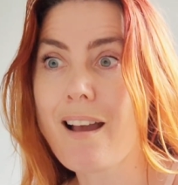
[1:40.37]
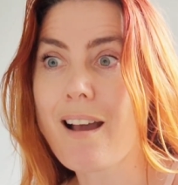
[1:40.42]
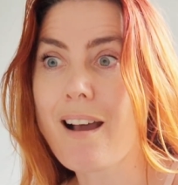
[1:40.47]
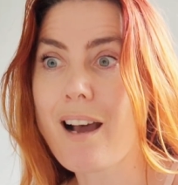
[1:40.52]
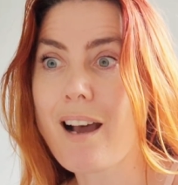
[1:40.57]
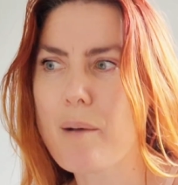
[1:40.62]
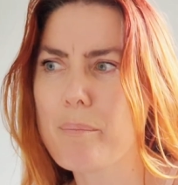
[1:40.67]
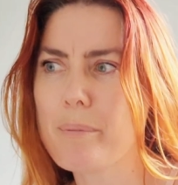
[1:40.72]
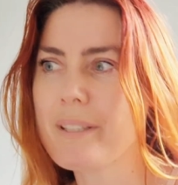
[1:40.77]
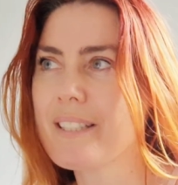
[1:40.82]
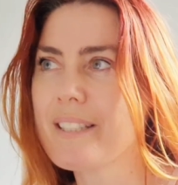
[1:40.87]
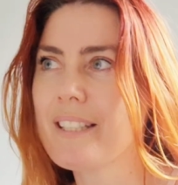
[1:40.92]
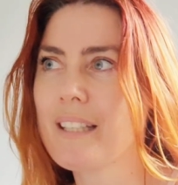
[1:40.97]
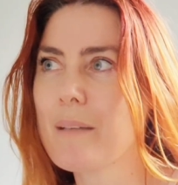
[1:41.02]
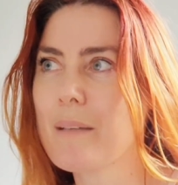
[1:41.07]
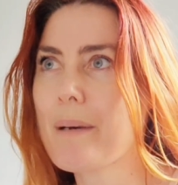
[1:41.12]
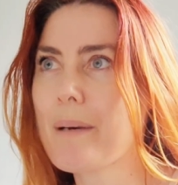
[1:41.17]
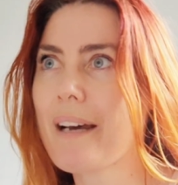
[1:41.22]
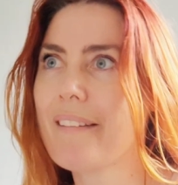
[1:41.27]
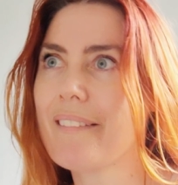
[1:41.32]
up until
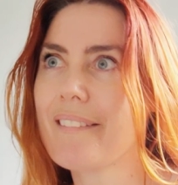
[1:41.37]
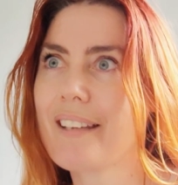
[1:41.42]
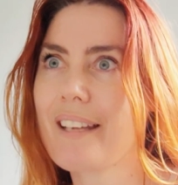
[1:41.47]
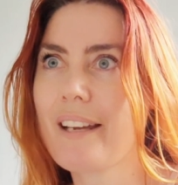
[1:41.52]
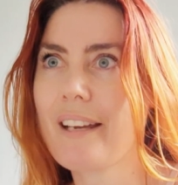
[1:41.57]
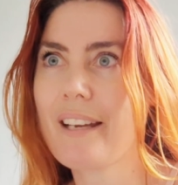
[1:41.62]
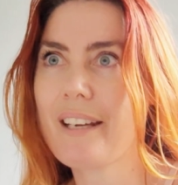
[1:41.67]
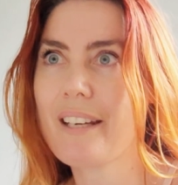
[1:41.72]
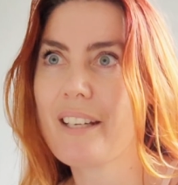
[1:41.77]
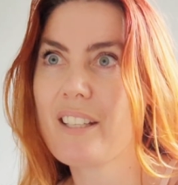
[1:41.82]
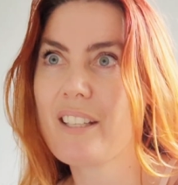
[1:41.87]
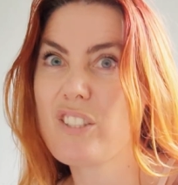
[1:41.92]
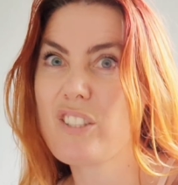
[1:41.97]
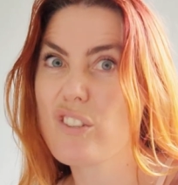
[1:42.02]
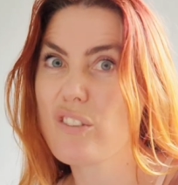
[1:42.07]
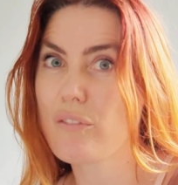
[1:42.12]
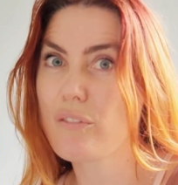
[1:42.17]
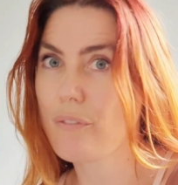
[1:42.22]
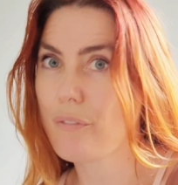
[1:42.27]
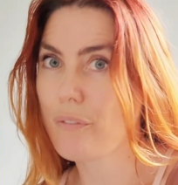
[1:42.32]
about the age of
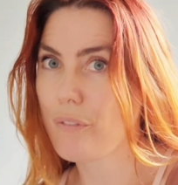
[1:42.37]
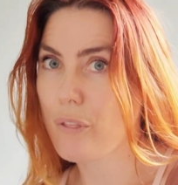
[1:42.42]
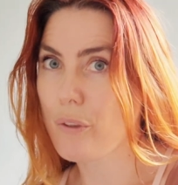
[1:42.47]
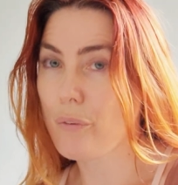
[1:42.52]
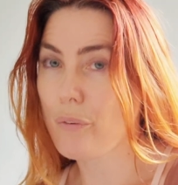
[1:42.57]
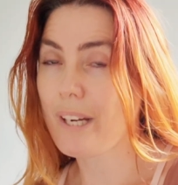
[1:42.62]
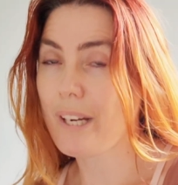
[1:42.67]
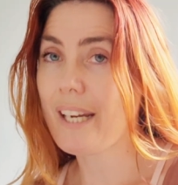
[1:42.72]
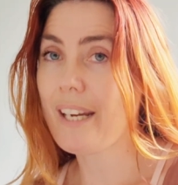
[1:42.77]
3,